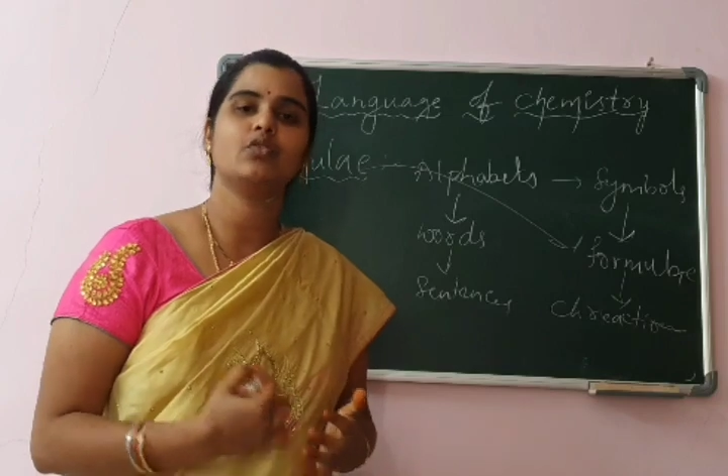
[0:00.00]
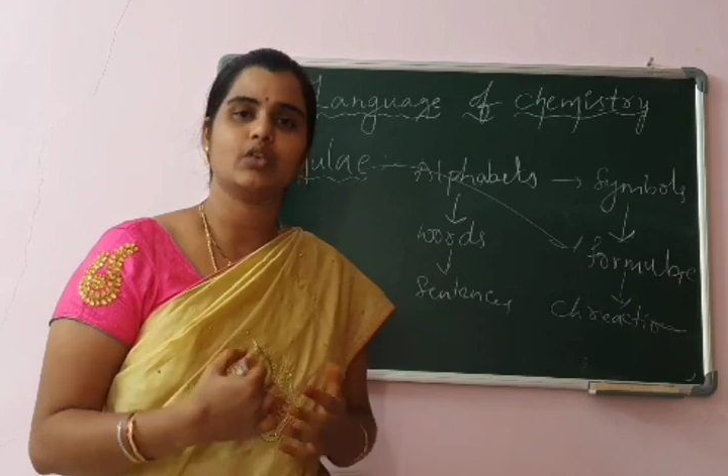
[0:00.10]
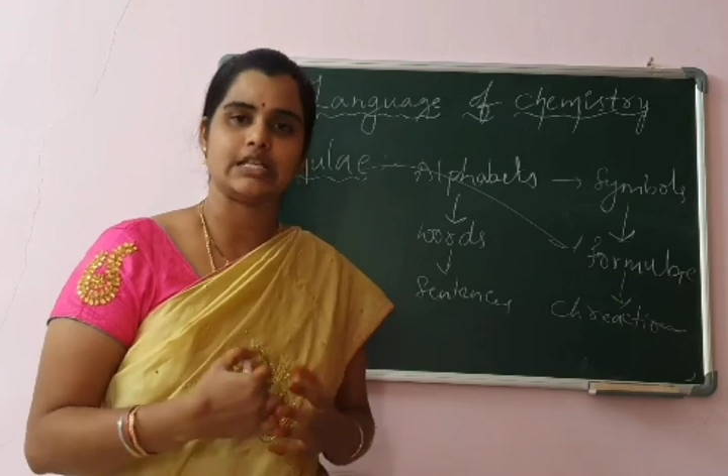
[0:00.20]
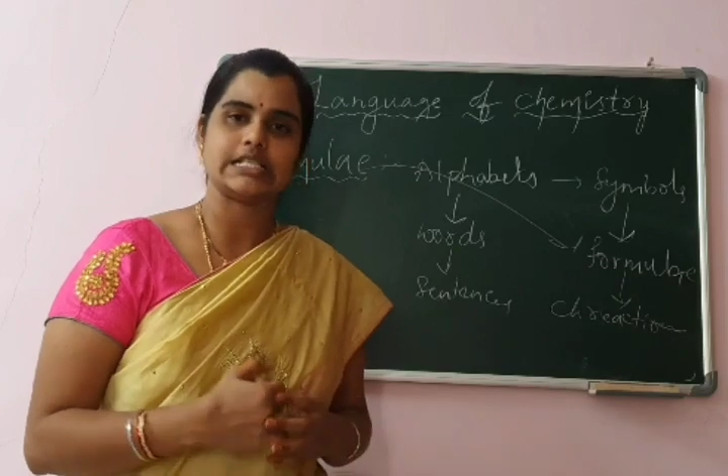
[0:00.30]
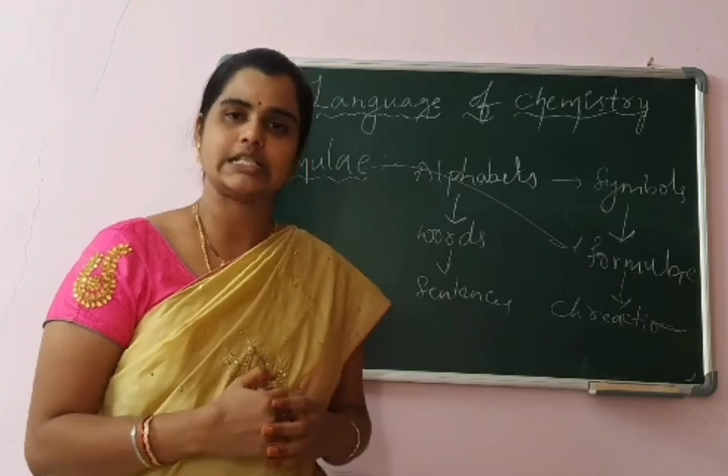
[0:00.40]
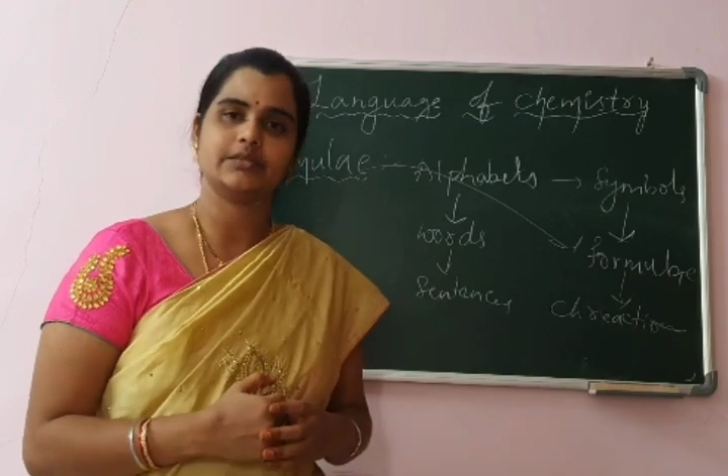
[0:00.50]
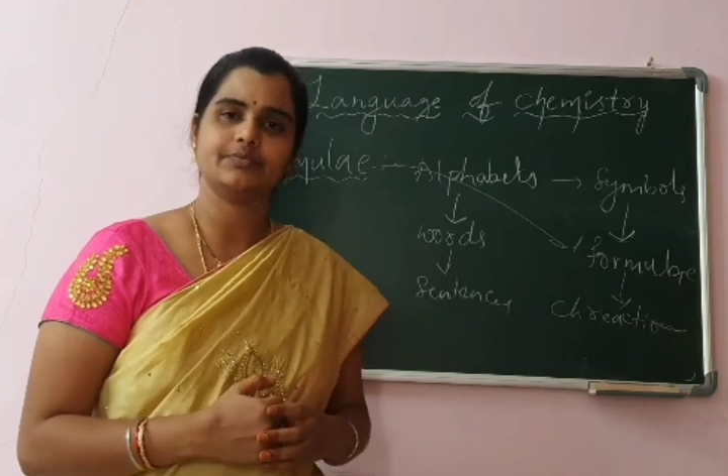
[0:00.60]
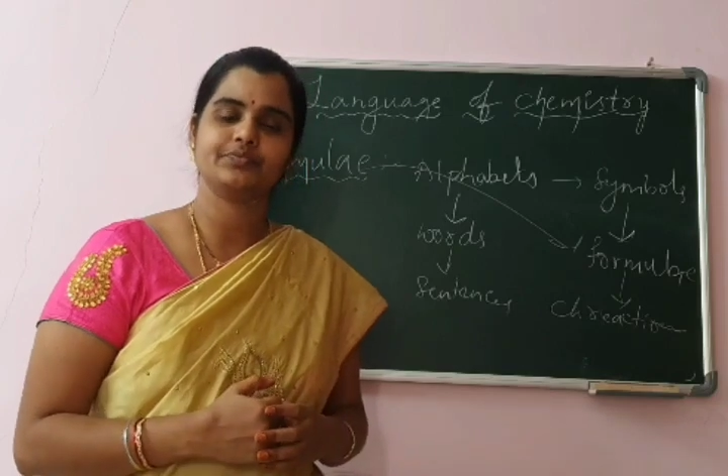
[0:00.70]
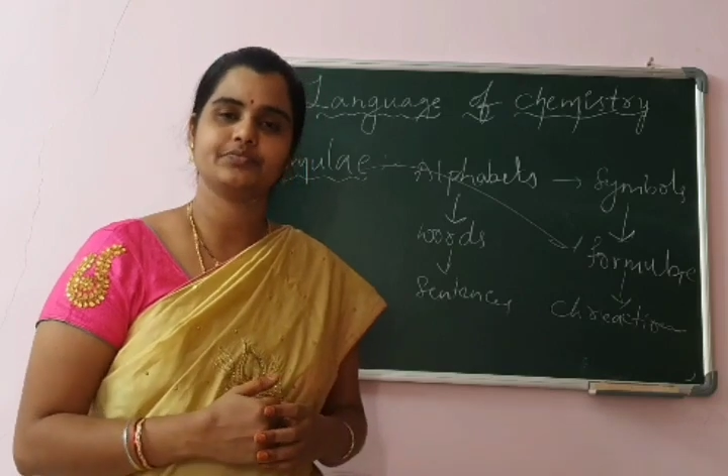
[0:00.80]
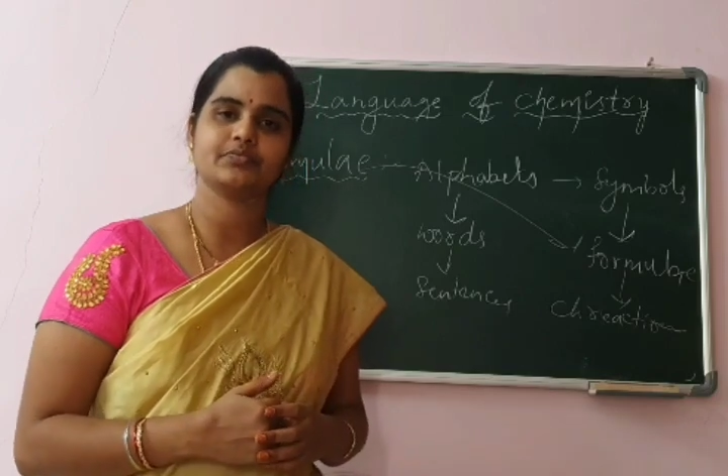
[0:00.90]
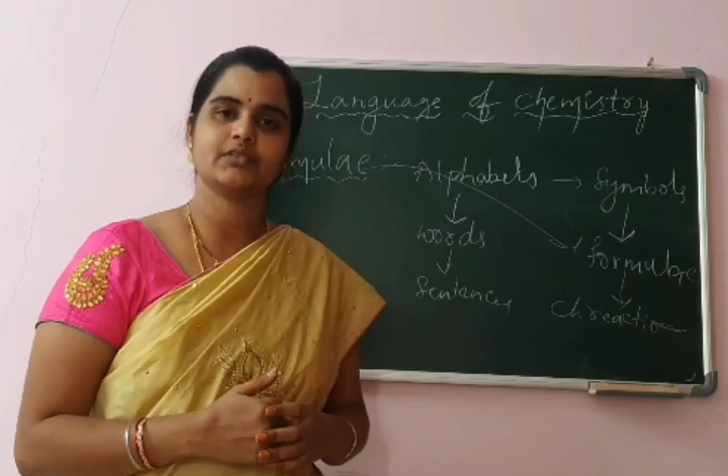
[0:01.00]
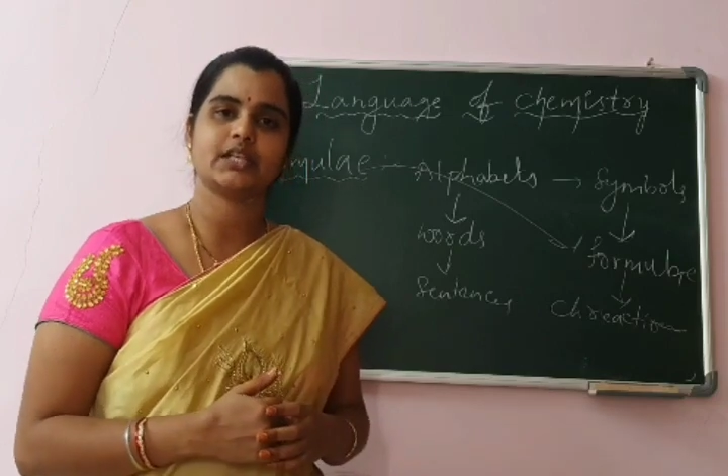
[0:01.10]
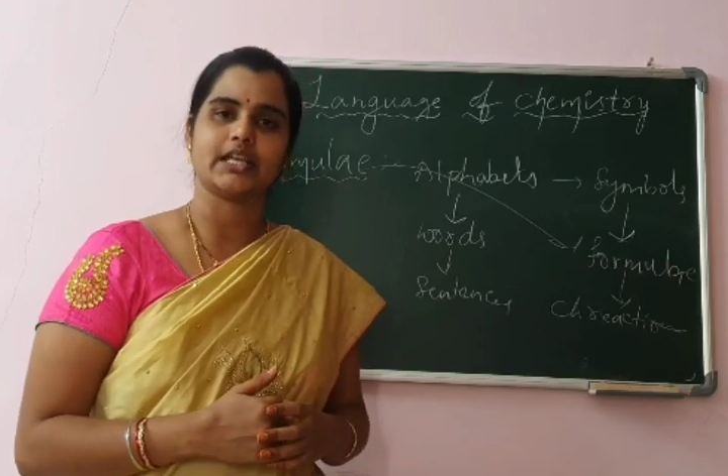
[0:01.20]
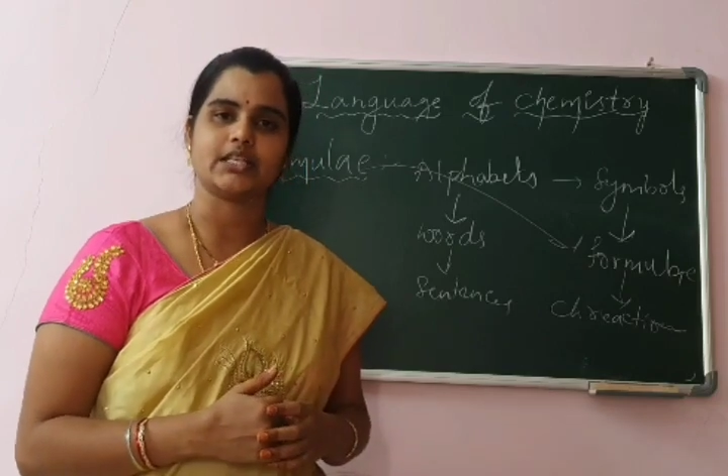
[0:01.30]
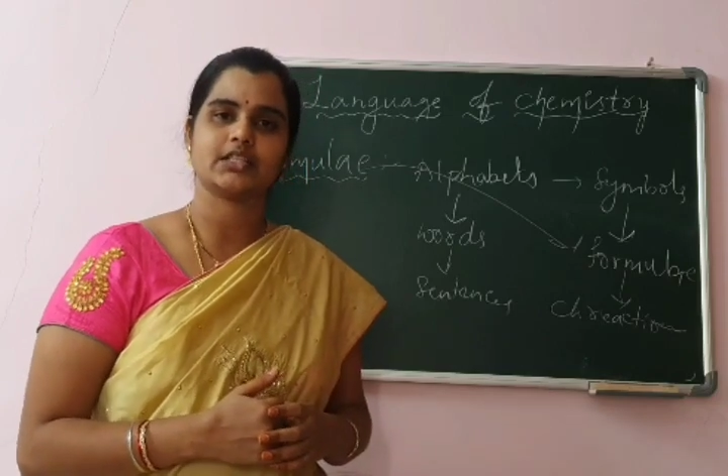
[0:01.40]
phonics,
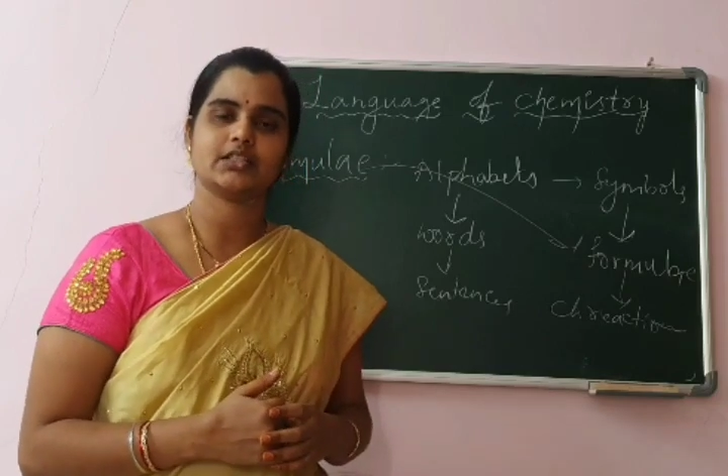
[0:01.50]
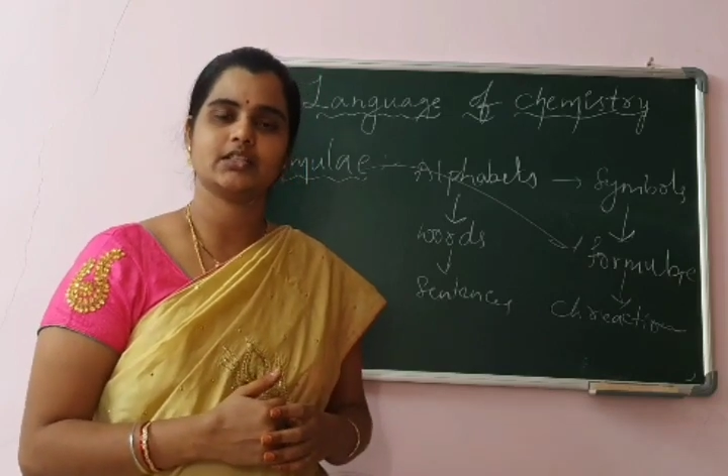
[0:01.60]
right?